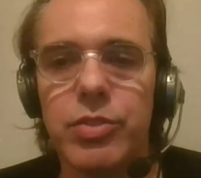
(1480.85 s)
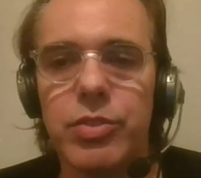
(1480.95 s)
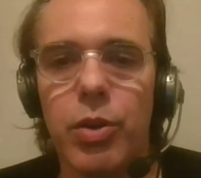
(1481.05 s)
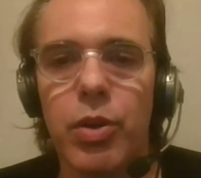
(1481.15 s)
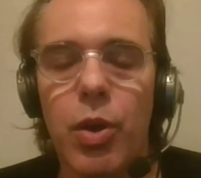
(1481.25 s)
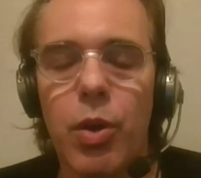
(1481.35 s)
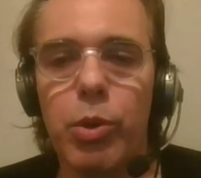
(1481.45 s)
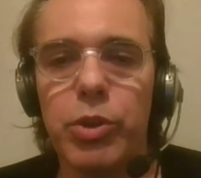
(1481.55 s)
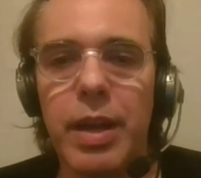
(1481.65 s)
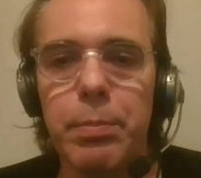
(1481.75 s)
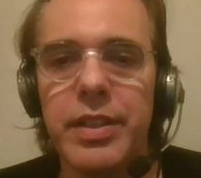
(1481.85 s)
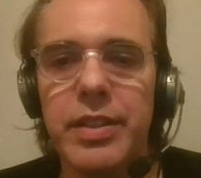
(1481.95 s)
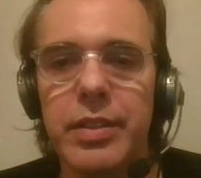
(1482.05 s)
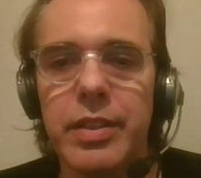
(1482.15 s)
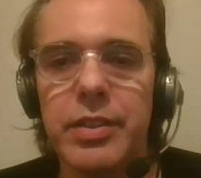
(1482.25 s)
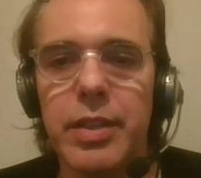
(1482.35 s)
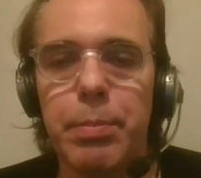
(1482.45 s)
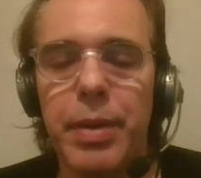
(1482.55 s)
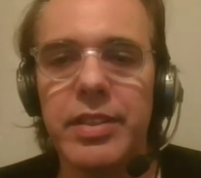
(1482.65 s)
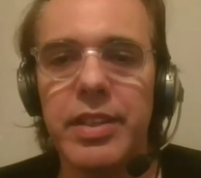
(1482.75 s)
So what's happening in the
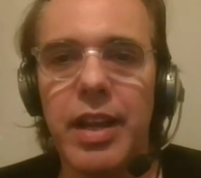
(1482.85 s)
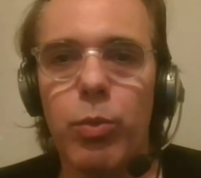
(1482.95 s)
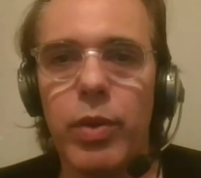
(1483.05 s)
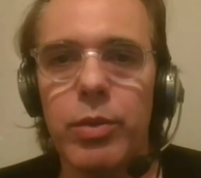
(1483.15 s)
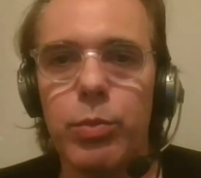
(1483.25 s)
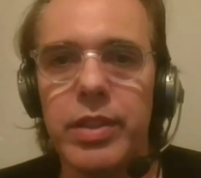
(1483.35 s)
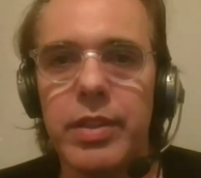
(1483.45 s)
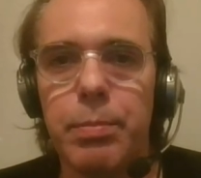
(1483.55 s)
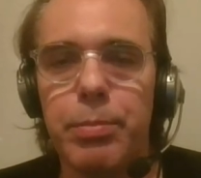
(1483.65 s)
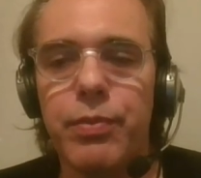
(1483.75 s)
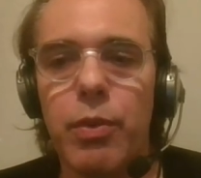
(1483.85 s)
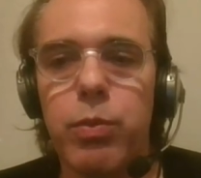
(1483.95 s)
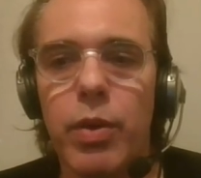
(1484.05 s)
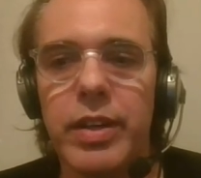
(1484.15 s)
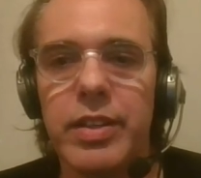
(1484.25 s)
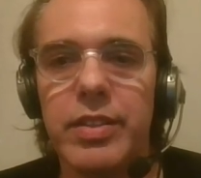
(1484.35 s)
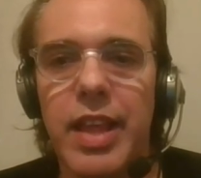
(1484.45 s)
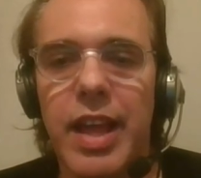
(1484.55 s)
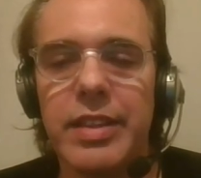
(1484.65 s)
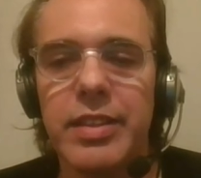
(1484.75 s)
practical way with the proof of work is
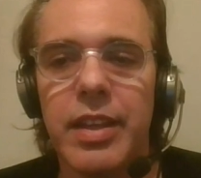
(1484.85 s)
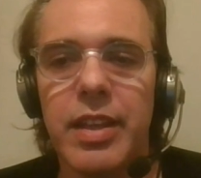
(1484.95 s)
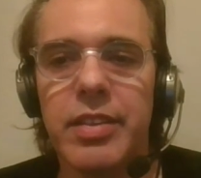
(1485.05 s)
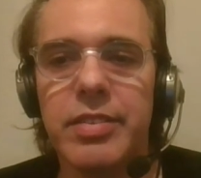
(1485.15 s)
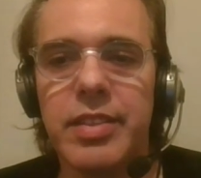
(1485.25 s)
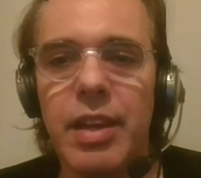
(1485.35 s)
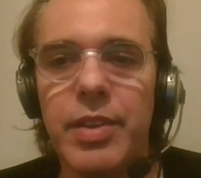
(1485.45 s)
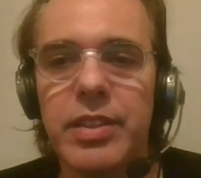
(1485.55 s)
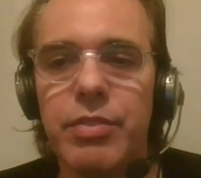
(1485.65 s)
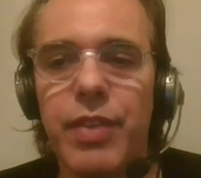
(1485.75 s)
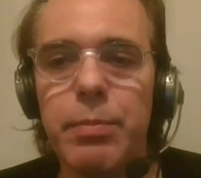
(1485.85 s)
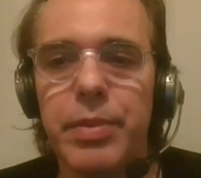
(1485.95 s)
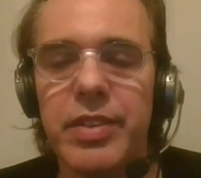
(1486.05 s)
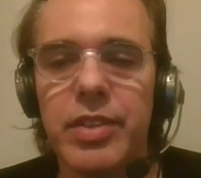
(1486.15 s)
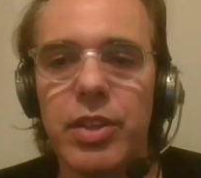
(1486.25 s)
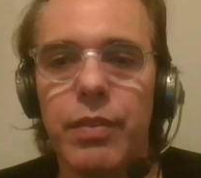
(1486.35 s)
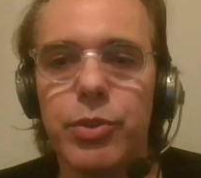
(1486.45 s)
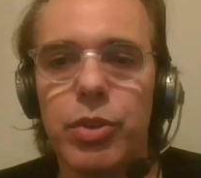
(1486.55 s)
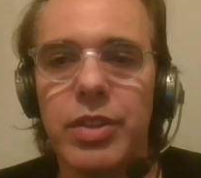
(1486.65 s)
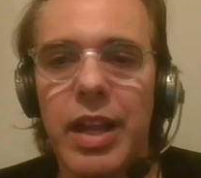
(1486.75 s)
that 75%
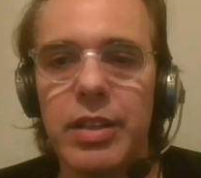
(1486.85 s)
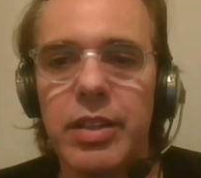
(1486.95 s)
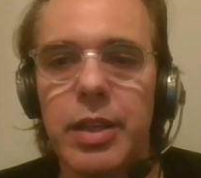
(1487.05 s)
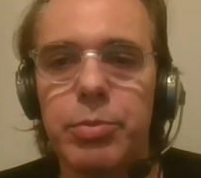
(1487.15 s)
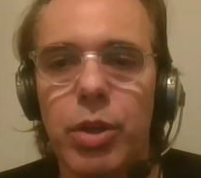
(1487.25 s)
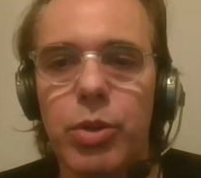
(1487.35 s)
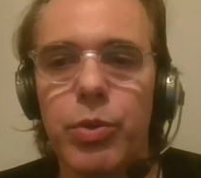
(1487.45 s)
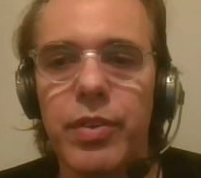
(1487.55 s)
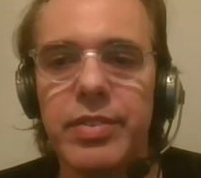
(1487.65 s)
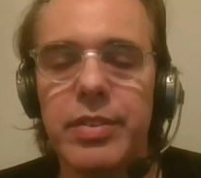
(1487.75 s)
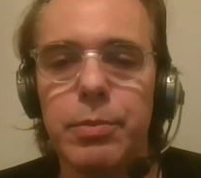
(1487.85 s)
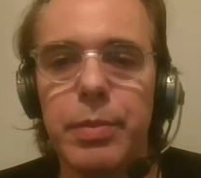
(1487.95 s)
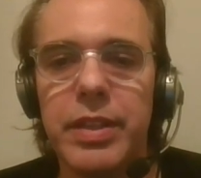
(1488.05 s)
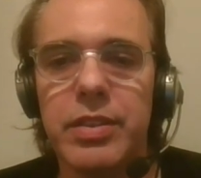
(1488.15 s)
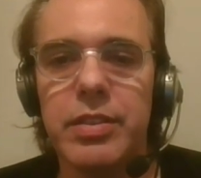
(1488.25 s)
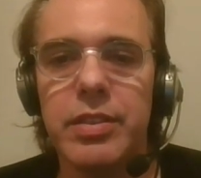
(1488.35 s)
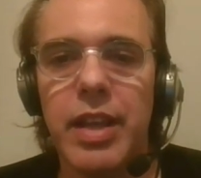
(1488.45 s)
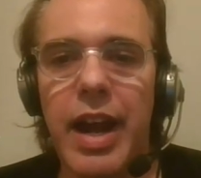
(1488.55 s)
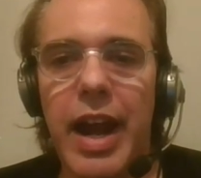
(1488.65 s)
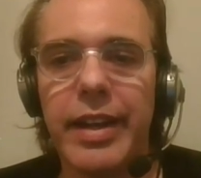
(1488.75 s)
of total cryptocurrencies minted
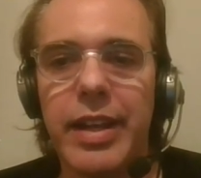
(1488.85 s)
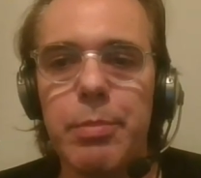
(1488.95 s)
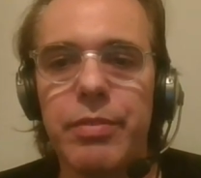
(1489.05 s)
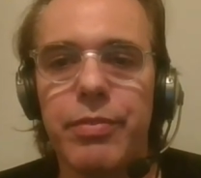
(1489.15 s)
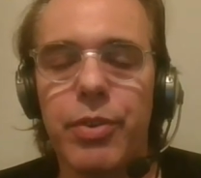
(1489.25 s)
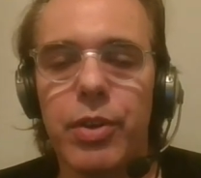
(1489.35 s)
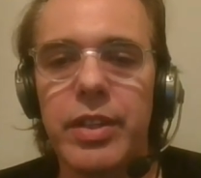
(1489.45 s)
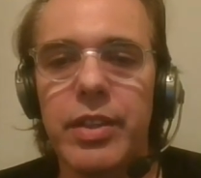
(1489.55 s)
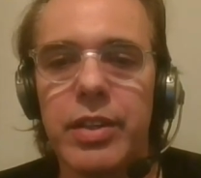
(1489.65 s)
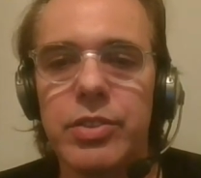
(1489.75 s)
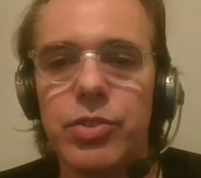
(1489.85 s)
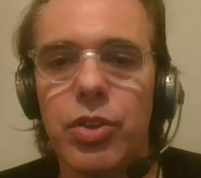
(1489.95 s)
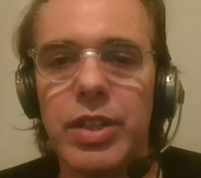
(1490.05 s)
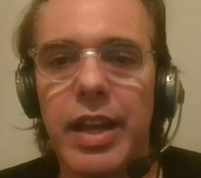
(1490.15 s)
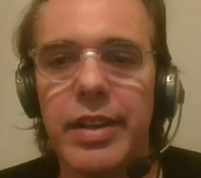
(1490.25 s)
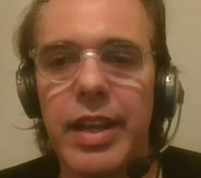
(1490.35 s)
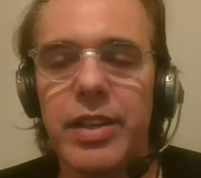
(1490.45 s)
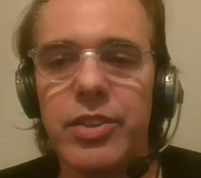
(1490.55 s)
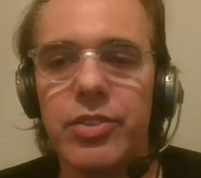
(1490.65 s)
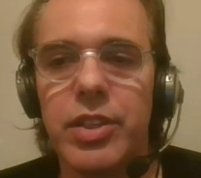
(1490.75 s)
are coming from either solar
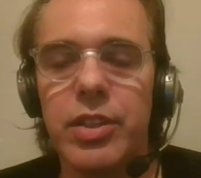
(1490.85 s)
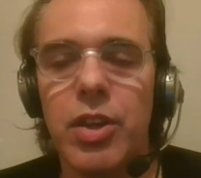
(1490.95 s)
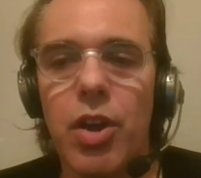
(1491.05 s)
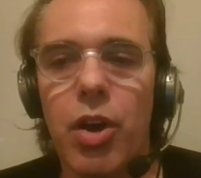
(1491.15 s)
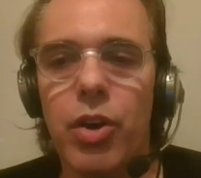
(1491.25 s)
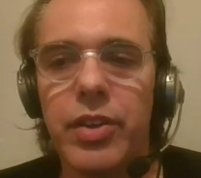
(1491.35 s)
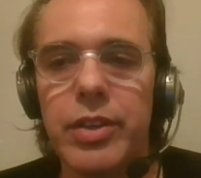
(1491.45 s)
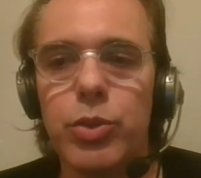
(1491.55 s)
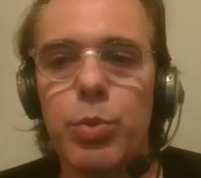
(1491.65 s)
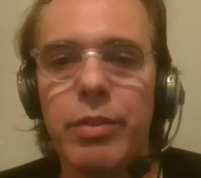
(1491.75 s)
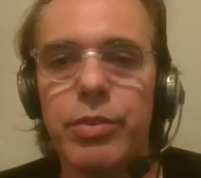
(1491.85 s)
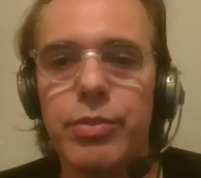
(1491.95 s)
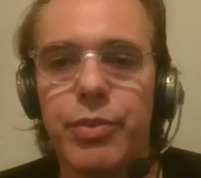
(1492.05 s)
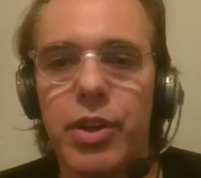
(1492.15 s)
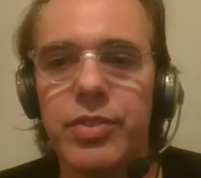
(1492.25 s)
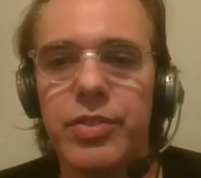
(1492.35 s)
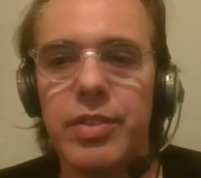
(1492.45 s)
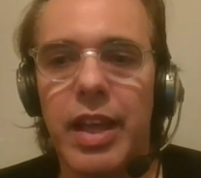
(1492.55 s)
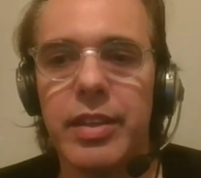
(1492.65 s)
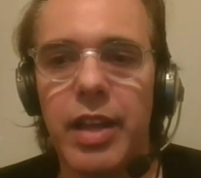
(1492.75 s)
energy or renewable forces
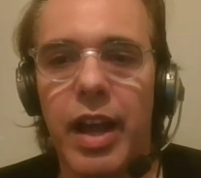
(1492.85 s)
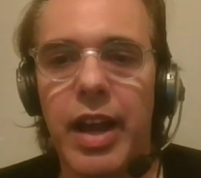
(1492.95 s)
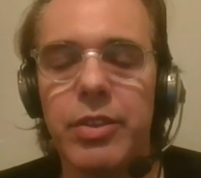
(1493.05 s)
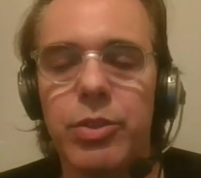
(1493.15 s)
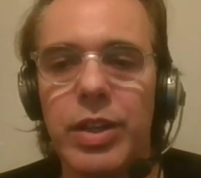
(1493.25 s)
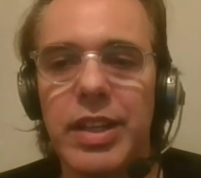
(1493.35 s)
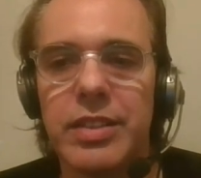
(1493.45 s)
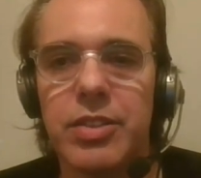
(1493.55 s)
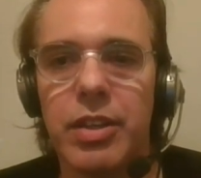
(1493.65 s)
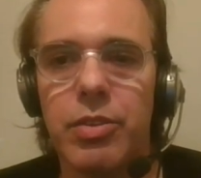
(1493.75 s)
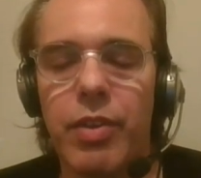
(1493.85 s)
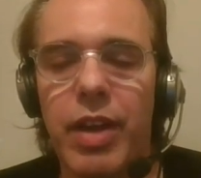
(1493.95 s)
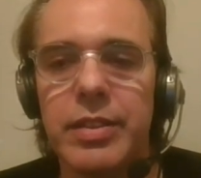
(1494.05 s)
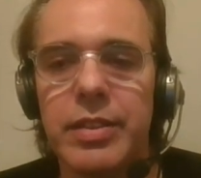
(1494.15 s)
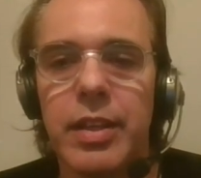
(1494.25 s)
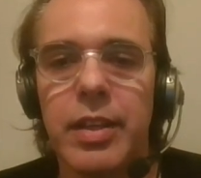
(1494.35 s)
like hydroelectric, right?